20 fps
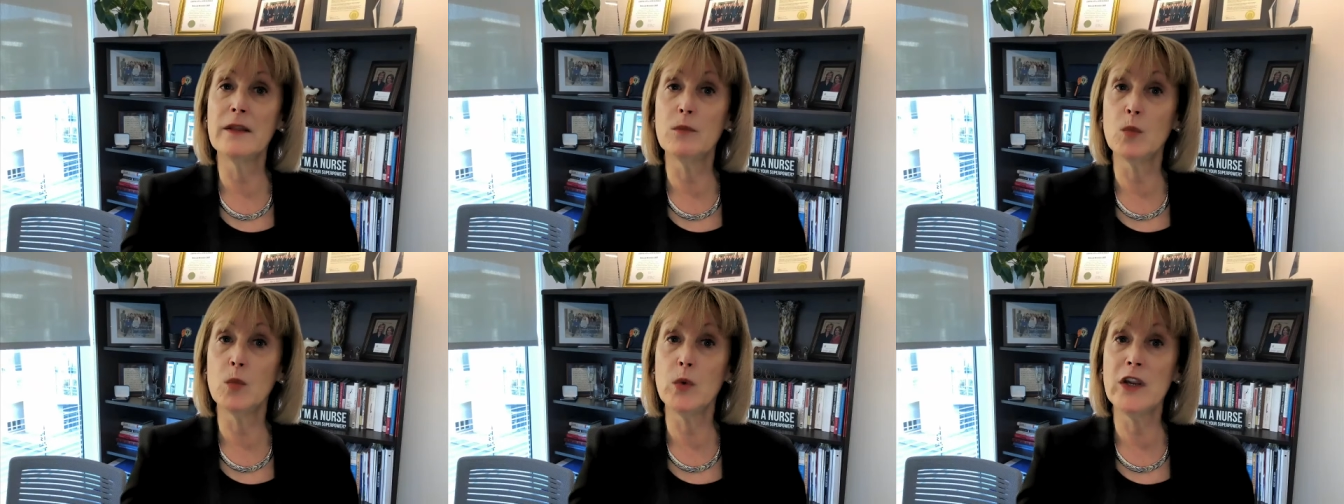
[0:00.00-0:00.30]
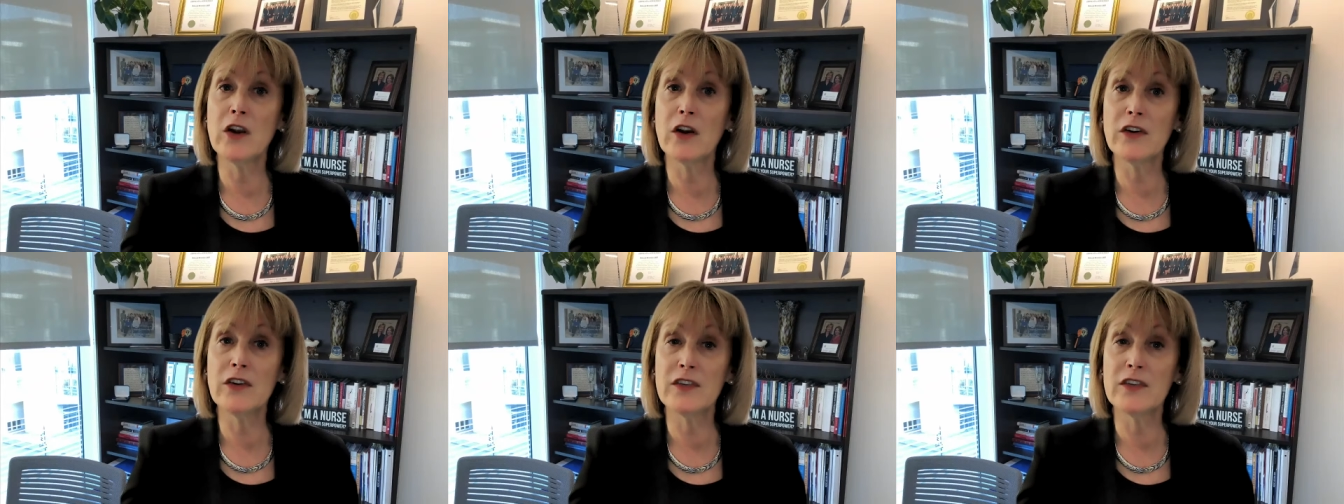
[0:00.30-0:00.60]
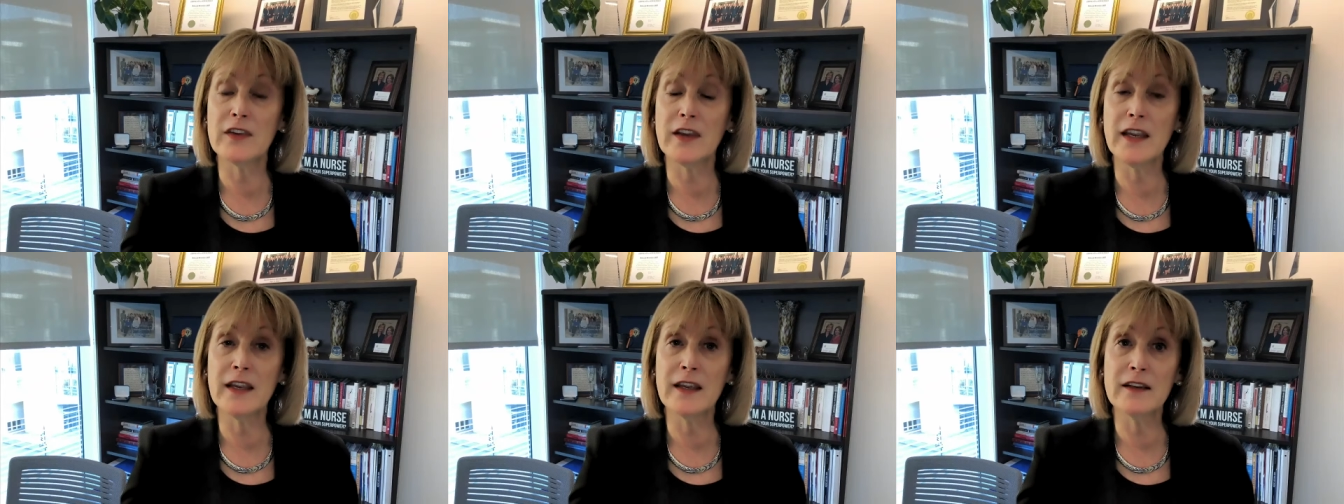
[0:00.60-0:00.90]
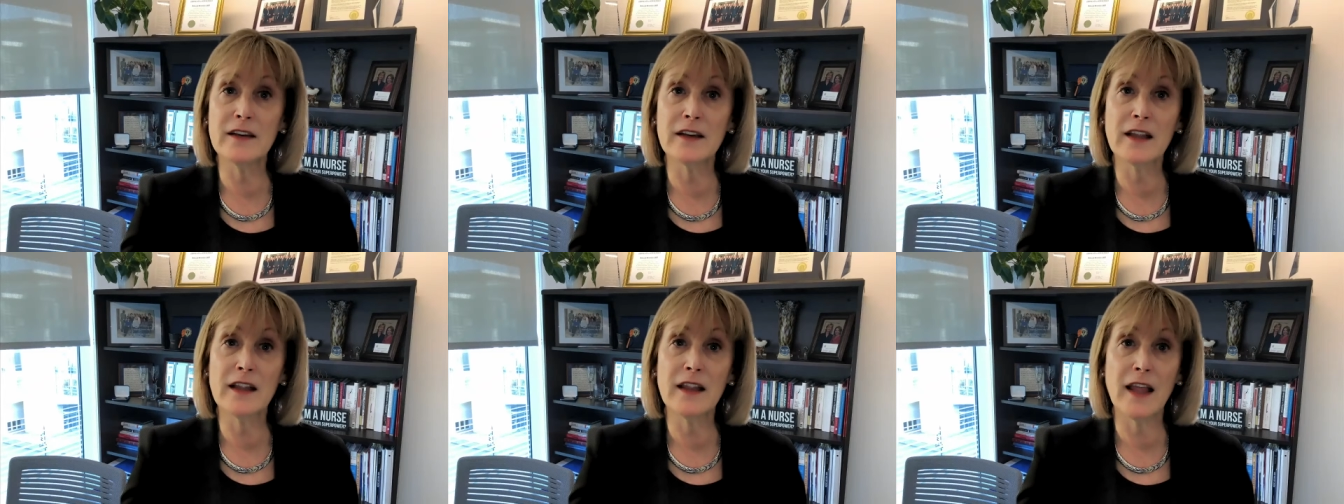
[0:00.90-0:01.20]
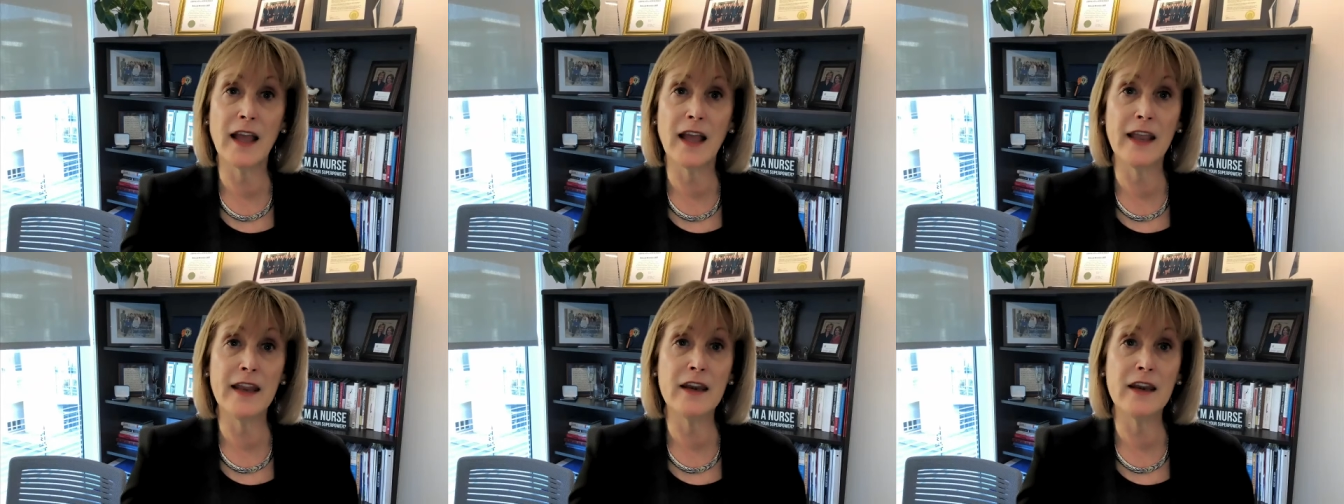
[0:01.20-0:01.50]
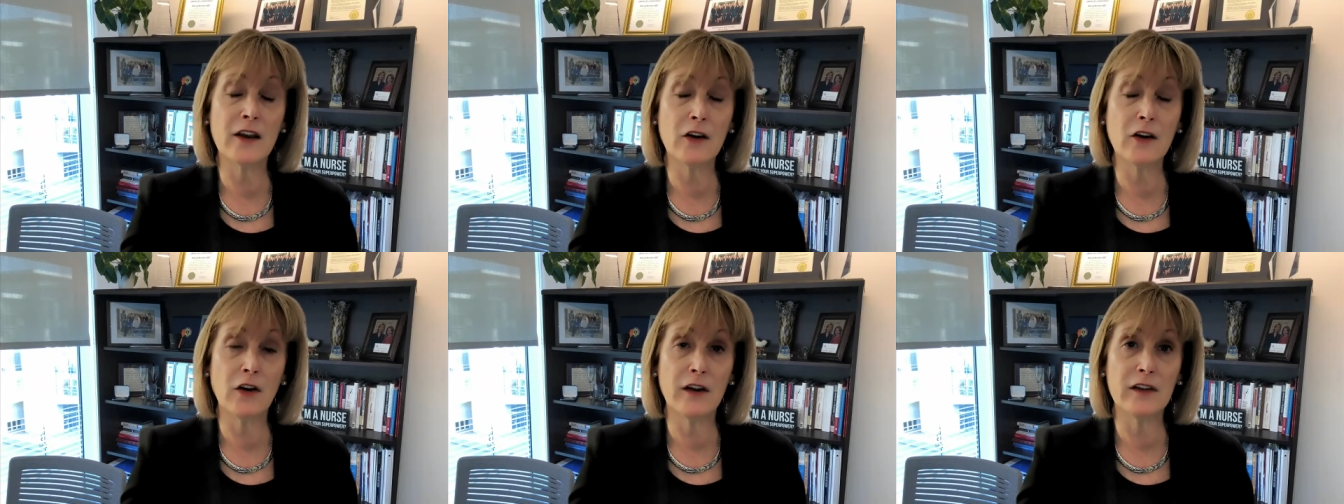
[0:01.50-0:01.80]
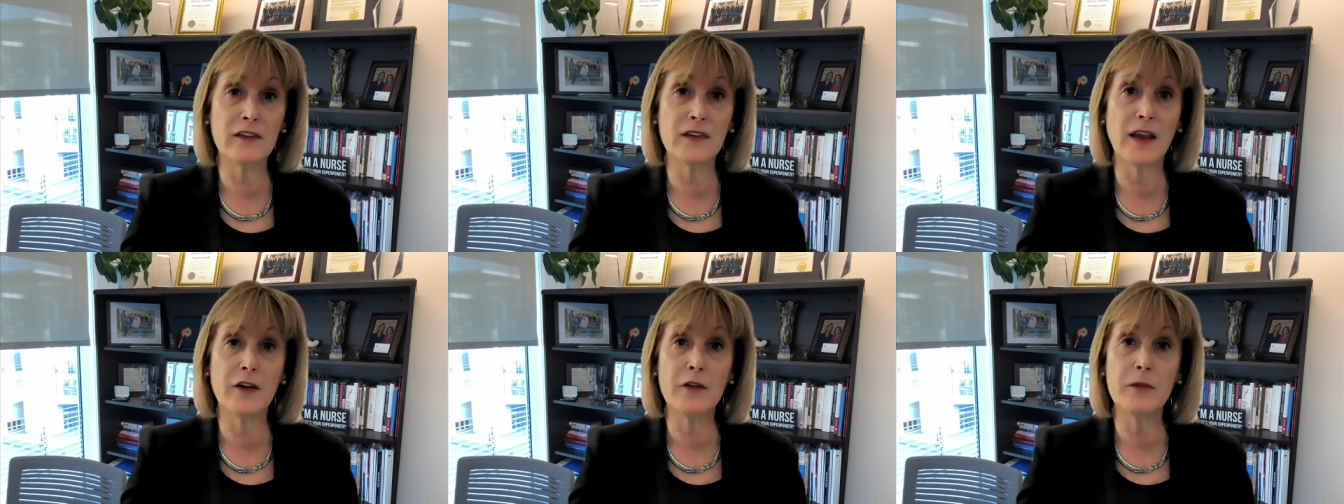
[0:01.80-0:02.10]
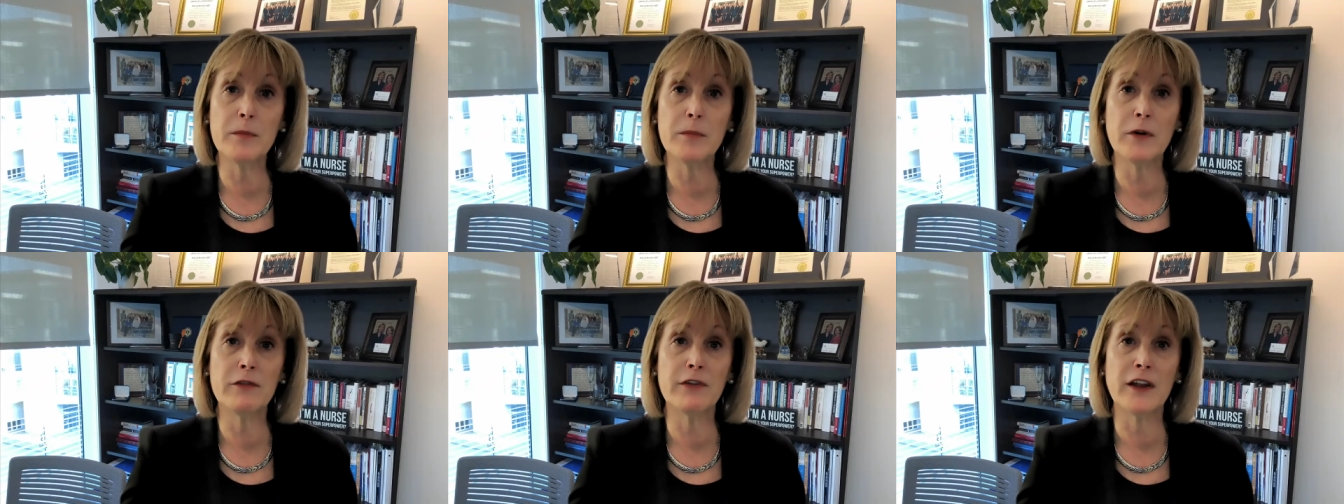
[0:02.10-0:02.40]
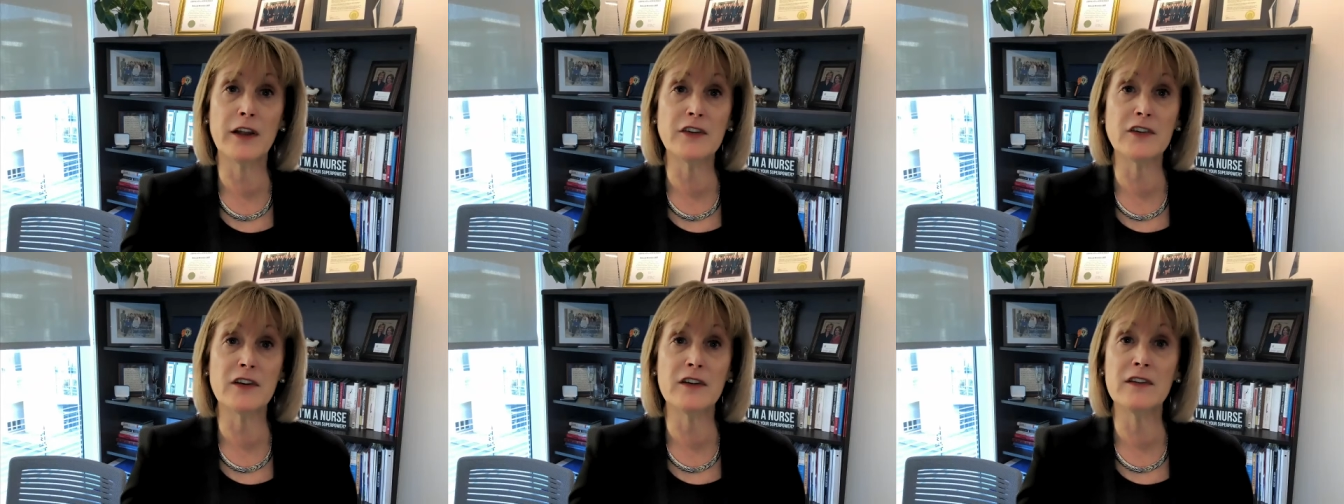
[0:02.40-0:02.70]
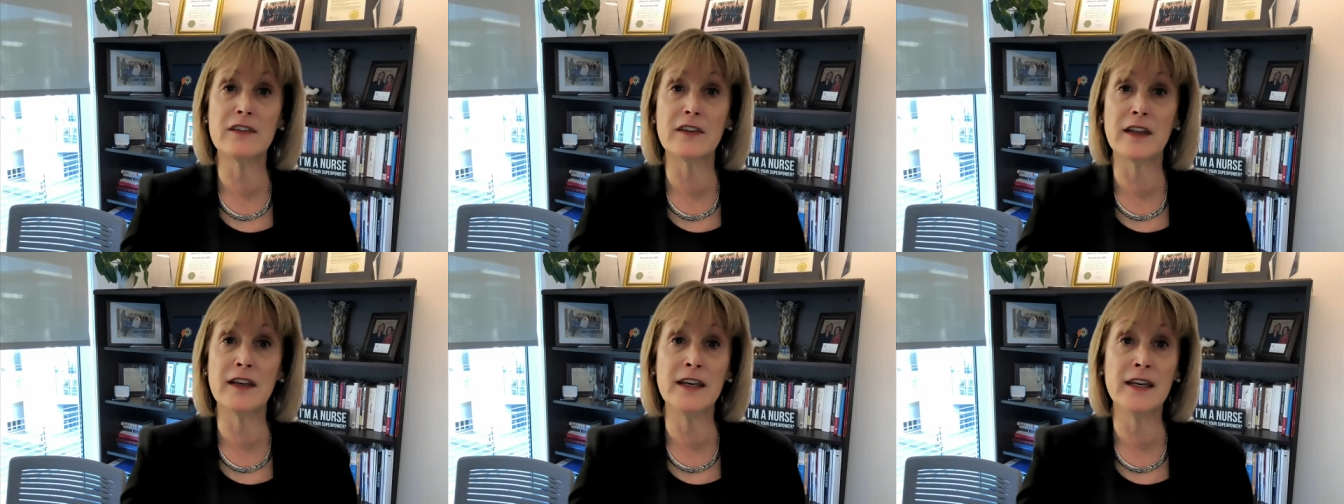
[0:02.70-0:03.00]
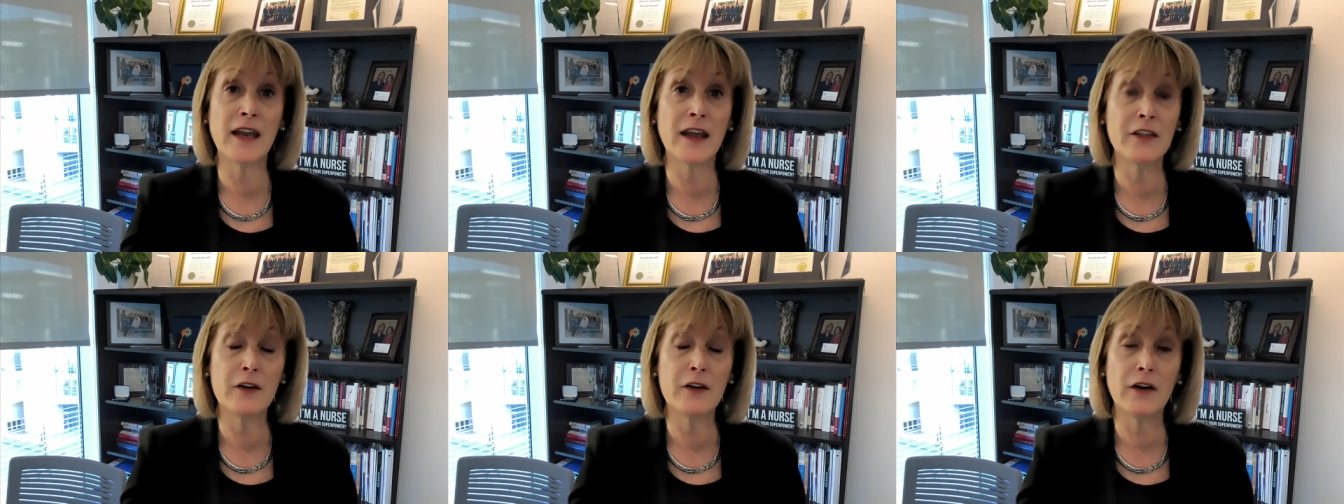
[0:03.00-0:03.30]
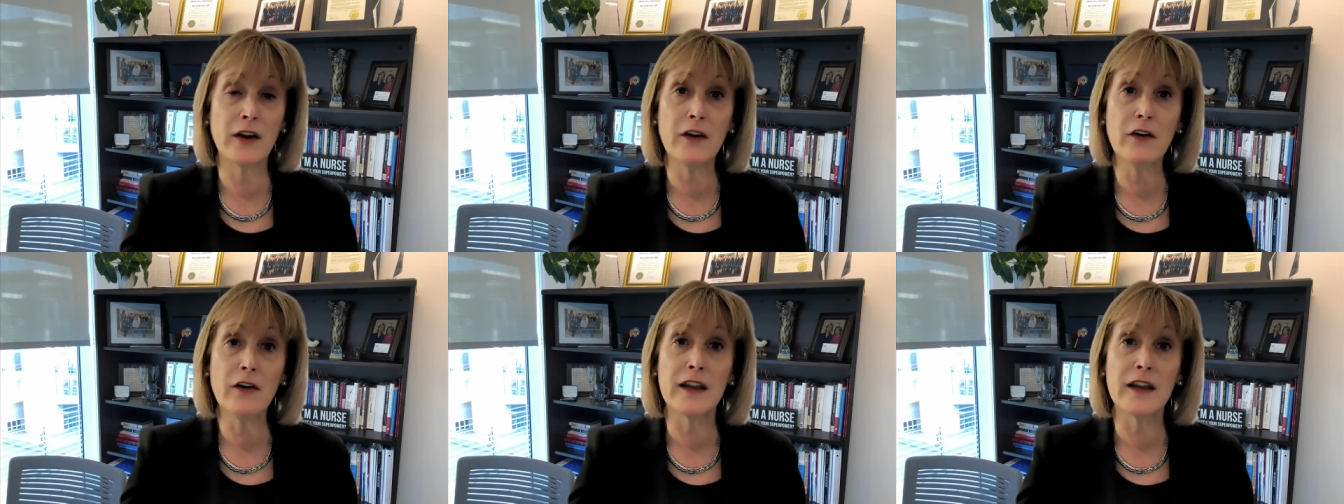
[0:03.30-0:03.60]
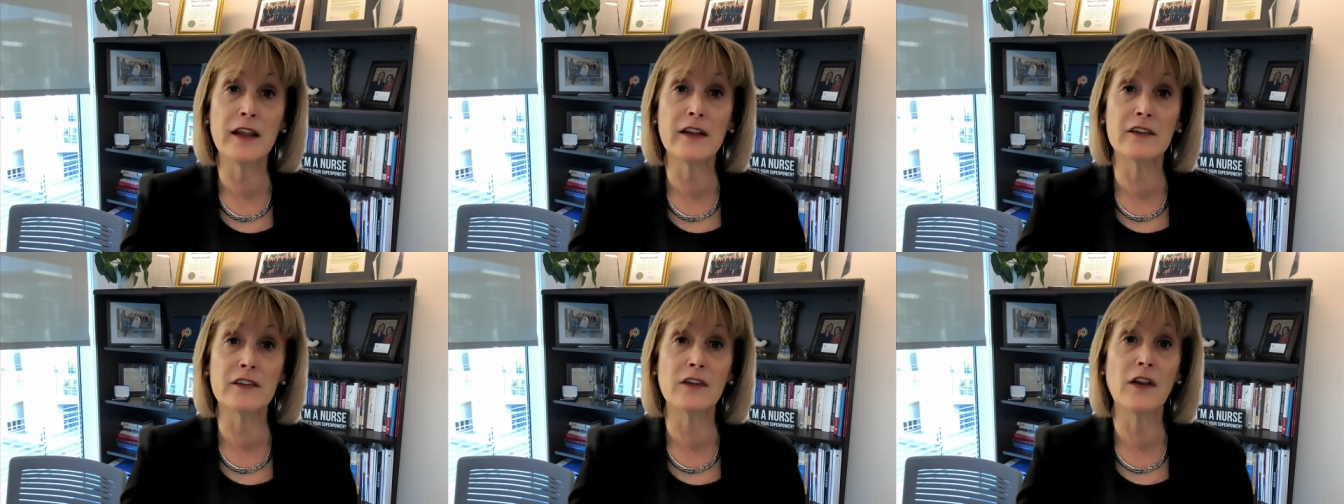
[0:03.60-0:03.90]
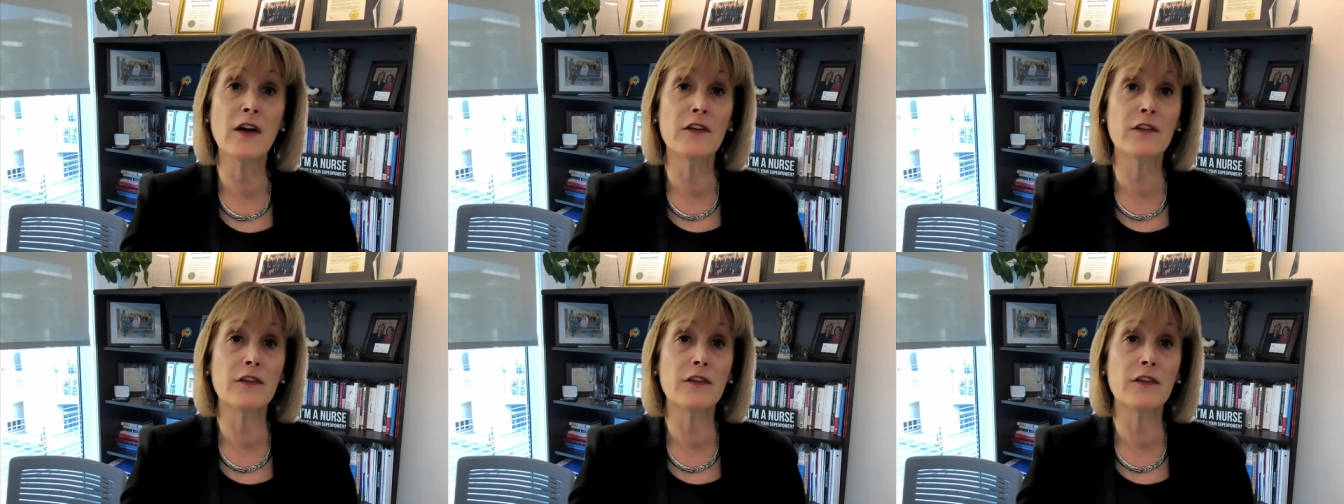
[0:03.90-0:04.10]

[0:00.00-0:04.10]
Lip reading: We are seeing a decline across health professions and in other areas